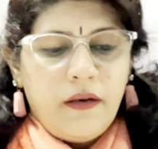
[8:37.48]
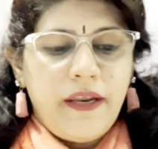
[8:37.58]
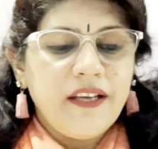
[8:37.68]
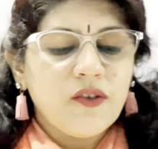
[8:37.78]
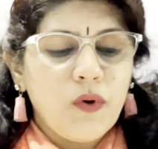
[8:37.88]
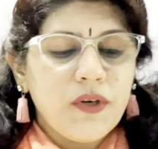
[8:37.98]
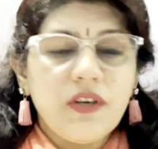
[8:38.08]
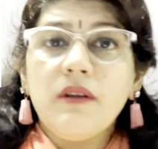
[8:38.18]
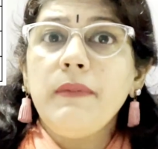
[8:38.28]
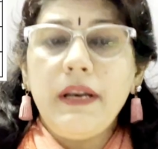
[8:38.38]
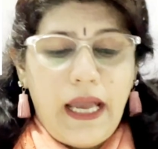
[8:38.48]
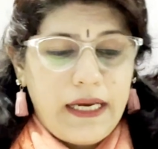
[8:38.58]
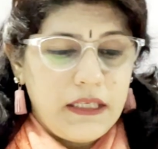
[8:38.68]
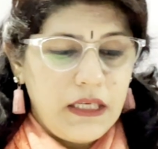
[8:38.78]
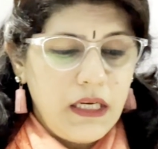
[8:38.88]
Next question number
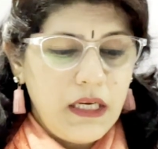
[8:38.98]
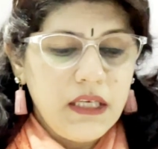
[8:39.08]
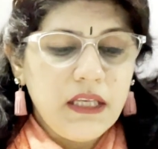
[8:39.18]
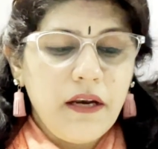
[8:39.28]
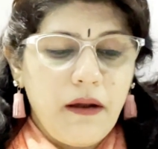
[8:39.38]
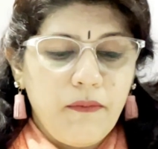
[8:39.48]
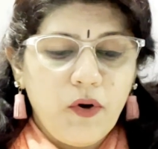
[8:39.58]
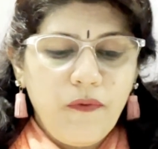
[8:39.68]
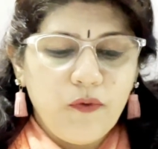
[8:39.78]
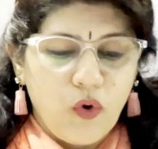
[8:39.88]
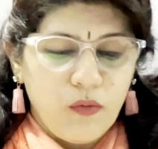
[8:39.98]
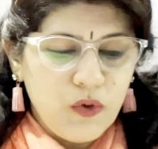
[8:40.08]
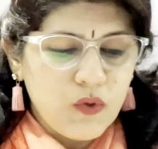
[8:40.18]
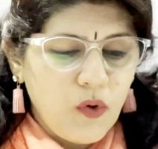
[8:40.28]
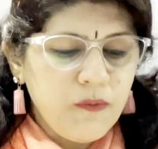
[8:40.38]
19 is the number of
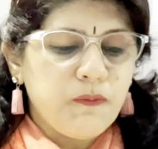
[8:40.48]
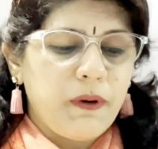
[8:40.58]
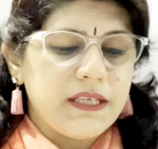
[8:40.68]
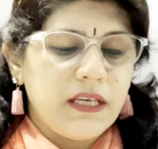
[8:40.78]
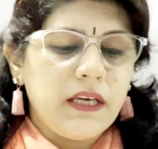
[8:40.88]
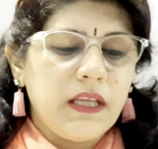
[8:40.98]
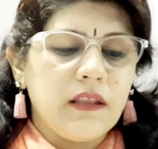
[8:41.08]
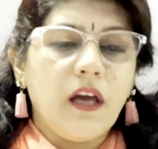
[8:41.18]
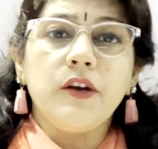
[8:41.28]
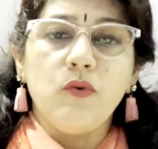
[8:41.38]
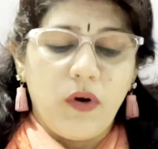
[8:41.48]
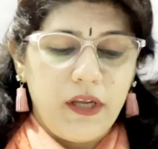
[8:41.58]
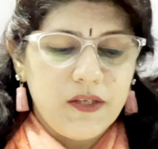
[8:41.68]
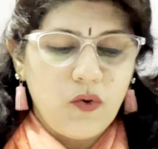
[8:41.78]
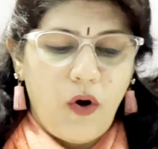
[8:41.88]
chromosomes present in the
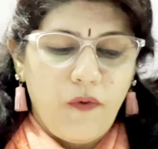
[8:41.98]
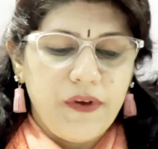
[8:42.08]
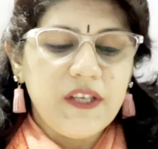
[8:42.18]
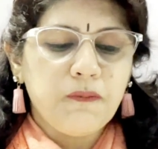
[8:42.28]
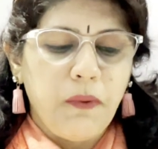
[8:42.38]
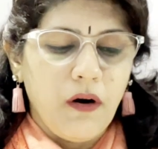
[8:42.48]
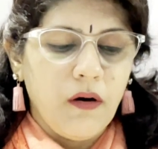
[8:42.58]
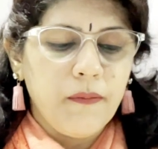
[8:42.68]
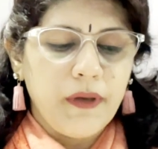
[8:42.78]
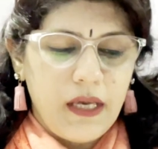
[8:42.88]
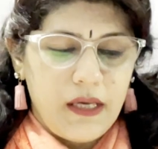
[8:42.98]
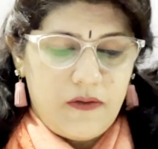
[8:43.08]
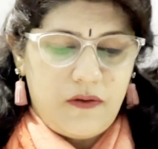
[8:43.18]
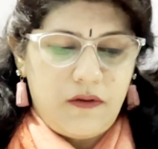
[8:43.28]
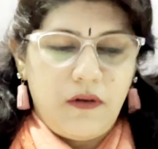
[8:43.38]
nucleus of a sperm
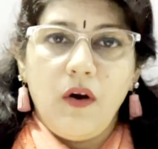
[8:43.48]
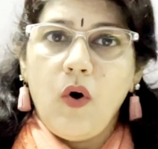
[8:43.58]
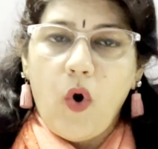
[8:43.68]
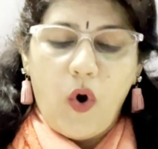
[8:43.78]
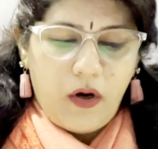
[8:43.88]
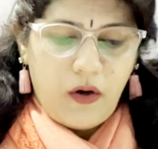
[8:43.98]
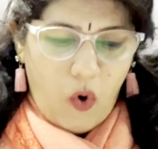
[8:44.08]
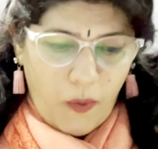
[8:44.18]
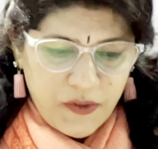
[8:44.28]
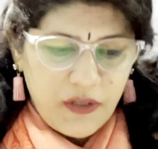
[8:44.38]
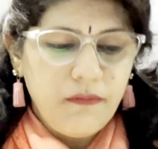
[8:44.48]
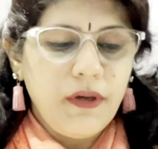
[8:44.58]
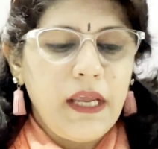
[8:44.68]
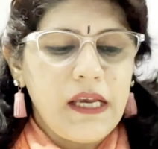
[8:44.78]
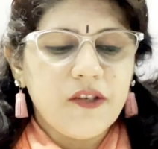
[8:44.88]
is. Option
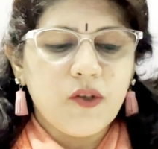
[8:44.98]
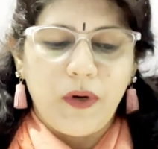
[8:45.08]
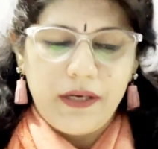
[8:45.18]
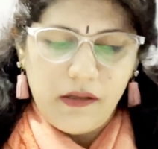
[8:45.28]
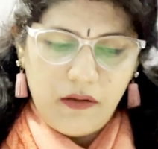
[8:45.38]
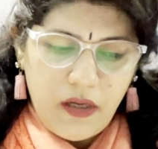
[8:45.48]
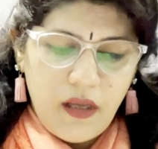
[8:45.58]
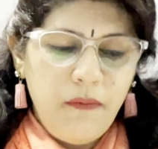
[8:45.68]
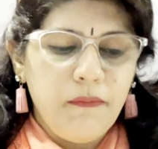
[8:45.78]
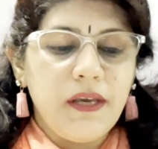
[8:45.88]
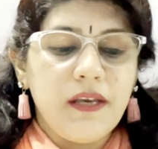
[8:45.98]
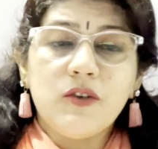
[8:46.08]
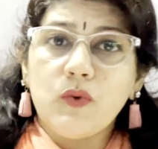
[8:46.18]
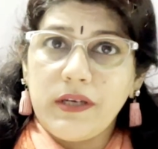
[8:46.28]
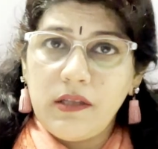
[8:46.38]
number A is 23, B
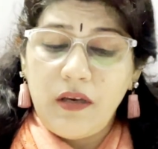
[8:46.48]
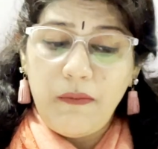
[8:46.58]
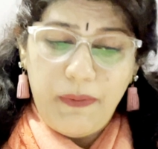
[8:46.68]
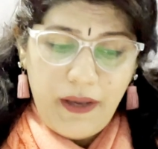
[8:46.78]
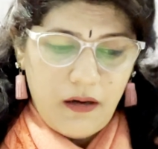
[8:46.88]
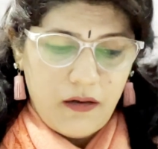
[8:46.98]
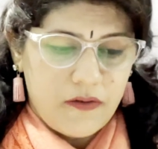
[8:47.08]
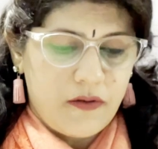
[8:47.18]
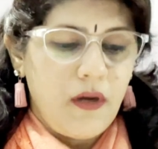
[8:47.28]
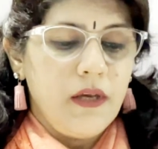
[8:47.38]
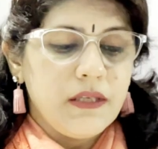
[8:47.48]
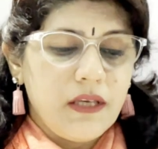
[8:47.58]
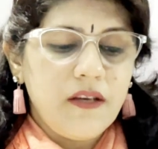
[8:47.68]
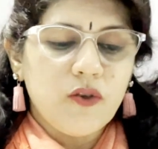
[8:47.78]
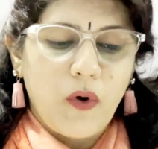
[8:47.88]
is 23 pairs,
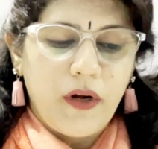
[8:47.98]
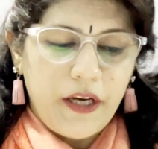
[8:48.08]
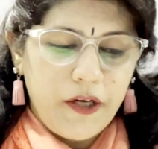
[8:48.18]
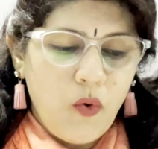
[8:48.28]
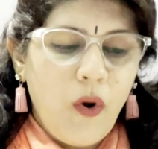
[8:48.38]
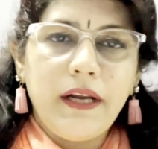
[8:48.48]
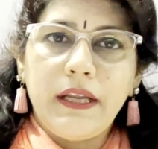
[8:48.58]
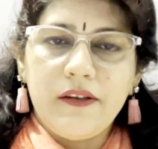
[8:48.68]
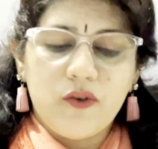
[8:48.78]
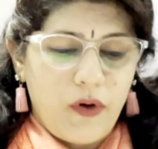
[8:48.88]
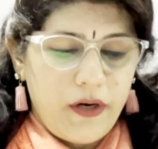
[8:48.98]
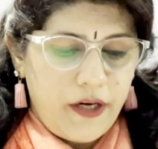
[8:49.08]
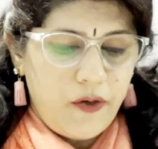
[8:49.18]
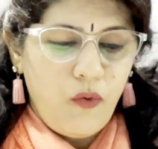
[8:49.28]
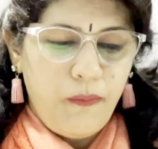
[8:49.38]
C is 22 and D is
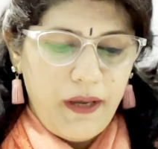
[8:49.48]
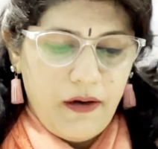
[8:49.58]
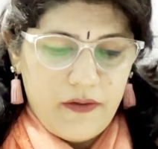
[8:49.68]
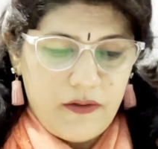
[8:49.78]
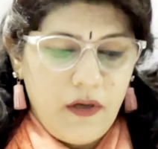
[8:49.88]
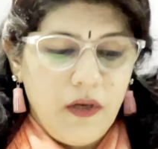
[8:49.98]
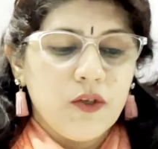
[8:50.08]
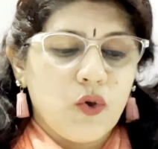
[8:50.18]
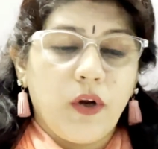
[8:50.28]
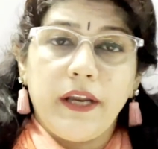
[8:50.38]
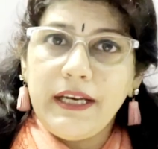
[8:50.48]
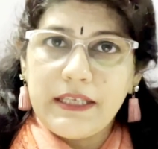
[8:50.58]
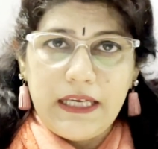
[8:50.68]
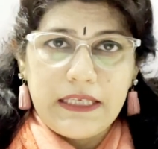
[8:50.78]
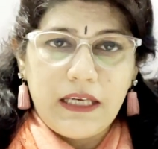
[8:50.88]
22 pairs. So
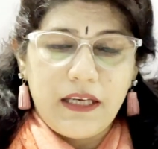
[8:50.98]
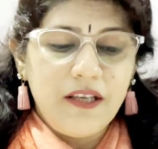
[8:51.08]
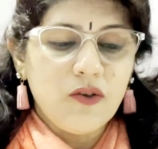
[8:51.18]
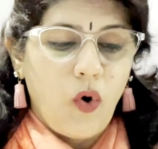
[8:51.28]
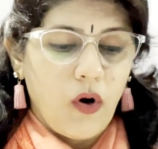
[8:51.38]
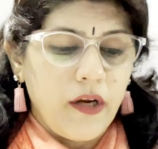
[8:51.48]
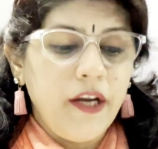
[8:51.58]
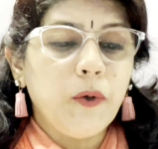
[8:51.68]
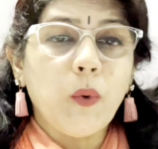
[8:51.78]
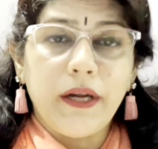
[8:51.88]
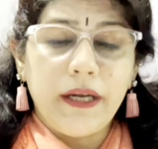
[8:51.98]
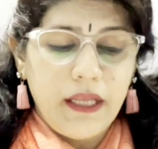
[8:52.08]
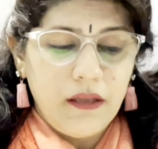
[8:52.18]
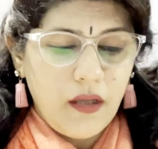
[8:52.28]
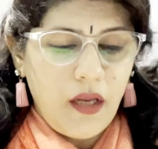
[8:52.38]
correct answer is only
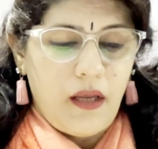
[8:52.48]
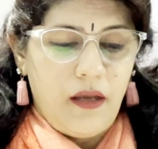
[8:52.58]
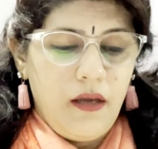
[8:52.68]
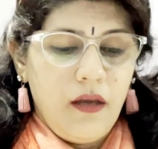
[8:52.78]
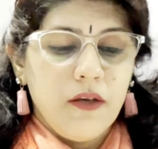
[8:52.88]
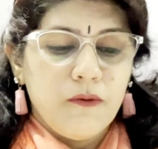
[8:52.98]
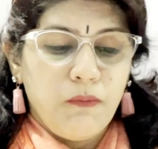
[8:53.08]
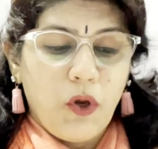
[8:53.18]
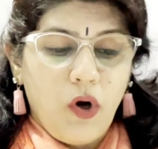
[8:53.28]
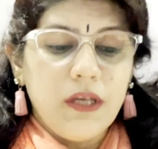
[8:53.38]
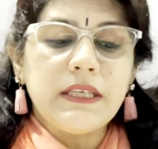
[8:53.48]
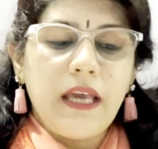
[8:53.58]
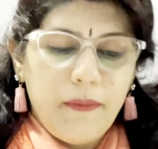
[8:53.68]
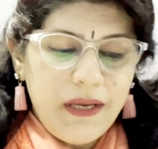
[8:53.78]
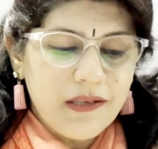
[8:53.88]
23 because
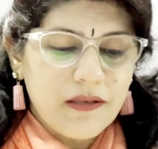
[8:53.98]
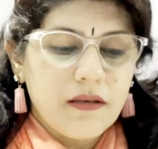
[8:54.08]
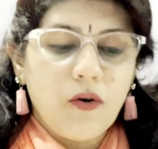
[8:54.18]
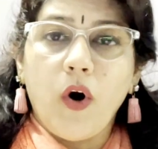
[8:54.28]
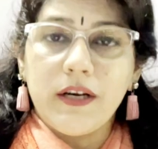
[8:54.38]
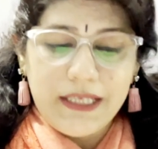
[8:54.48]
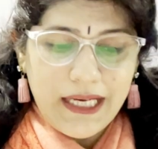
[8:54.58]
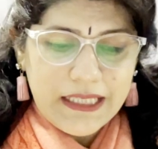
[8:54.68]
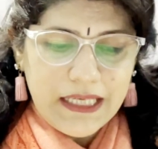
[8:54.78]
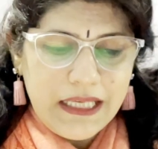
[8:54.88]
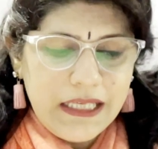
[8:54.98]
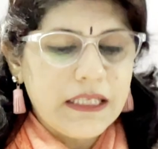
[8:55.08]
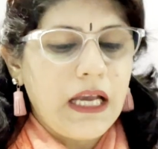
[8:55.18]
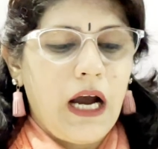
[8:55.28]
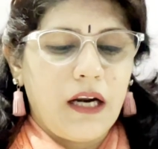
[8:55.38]
gametes or sex cells
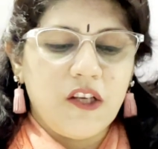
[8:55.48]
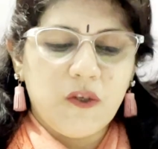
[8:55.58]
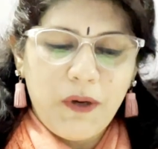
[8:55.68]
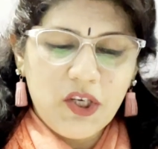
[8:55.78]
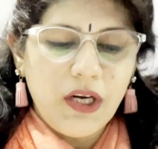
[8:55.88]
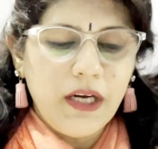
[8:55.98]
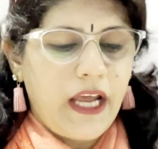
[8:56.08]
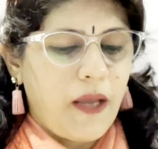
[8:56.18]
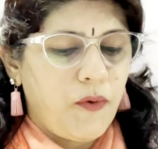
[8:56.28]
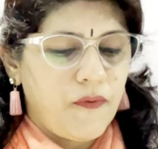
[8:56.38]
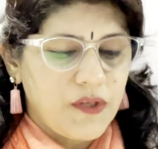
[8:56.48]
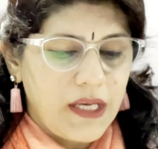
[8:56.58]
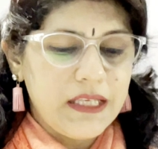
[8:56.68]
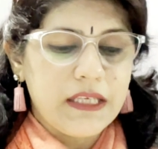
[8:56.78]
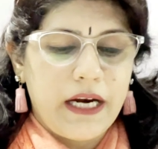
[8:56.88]
are the special type of
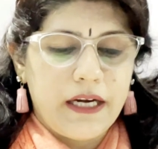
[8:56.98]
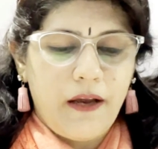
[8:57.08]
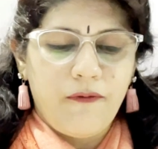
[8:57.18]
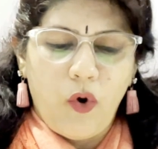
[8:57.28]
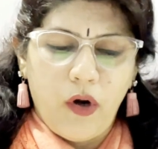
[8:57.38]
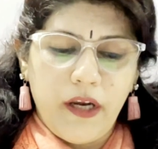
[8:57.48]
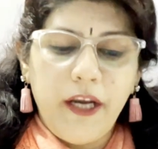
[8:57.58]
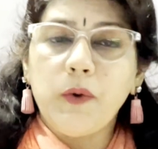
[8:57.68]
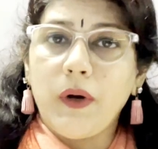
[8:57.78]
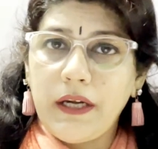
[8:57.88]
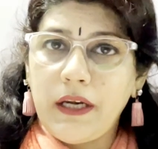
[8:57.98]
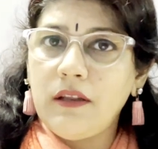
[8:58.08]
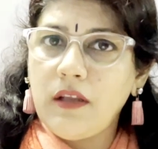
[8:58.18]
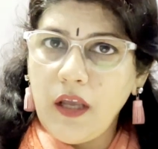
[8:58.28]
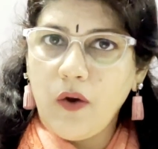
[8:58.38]
cells that have only
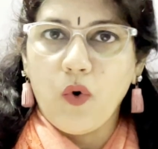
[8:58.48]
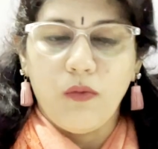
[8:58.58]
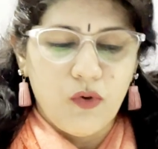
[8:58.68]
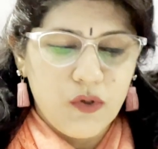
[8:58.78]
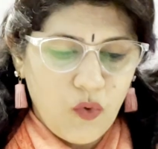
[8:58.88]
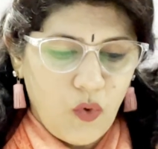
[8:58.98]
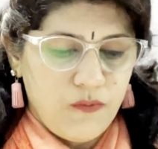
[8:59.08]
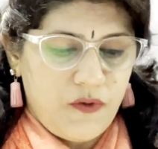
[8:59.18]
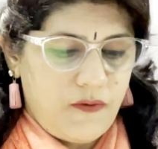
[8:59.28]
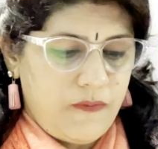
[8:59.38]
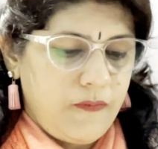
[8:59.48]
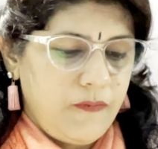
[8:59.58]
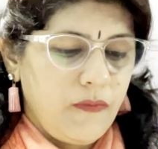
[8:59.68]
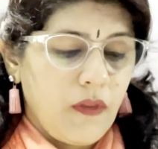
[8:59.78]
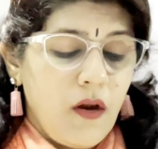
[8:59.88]
23 chromosomes.
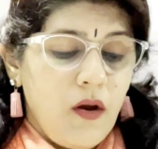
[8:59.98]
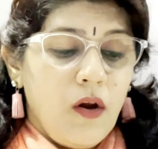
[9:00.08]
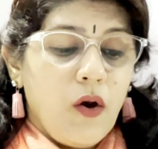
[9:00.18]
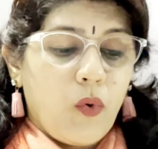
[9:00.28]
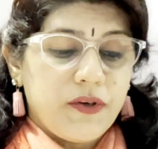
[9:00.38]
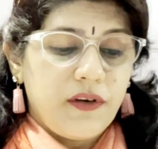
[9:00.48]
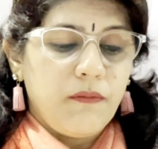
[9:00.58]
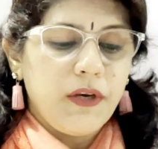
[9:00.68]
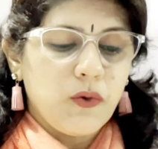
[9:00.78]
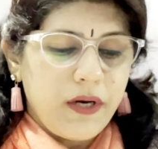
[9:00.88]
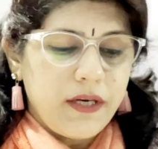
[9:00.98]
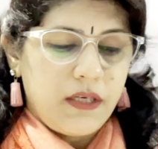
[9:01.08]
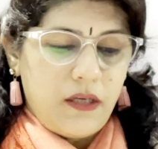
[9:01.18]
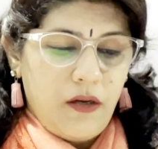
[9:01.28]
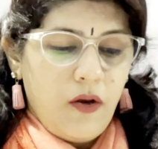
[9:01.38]
Question number 20.